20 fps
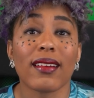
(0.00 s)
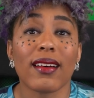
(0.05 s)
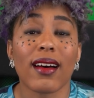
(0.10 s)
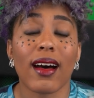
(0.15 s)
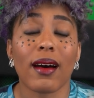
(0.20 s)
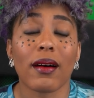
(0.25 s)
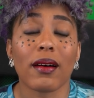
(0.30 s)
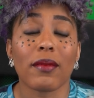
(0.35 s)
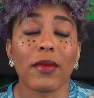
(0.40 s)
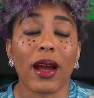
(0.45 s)

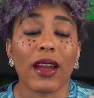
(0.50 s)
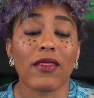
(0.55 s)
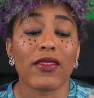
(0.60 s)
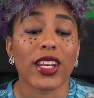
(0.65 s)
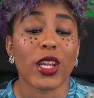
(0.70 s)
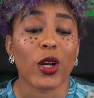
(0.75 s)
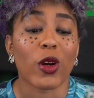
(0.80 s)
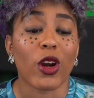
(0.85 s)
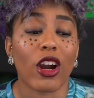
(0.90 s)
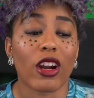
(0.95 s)
uh, my
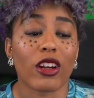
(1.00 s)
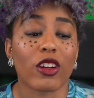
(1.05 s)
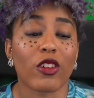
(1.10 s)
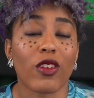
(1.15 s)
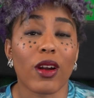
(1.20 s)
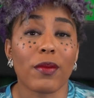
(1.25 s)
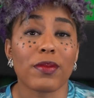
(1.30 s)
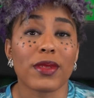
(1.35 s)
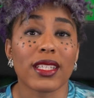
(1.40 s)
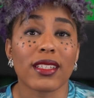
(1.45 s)
video card
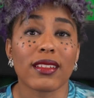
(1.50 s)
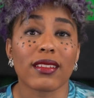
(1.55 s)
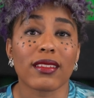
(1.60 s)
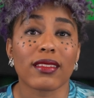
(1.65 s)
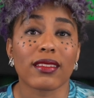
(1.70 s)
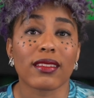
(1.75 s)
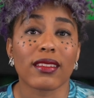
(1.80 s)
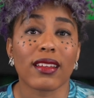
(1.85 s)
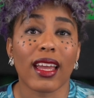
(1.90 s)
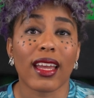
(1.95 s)
corrupted
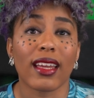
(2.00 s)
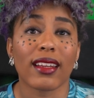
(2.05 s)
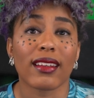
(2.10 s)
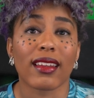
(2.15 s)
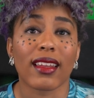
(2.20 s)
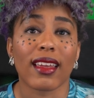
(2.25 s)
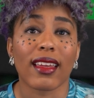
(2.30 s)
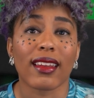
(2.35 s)
and,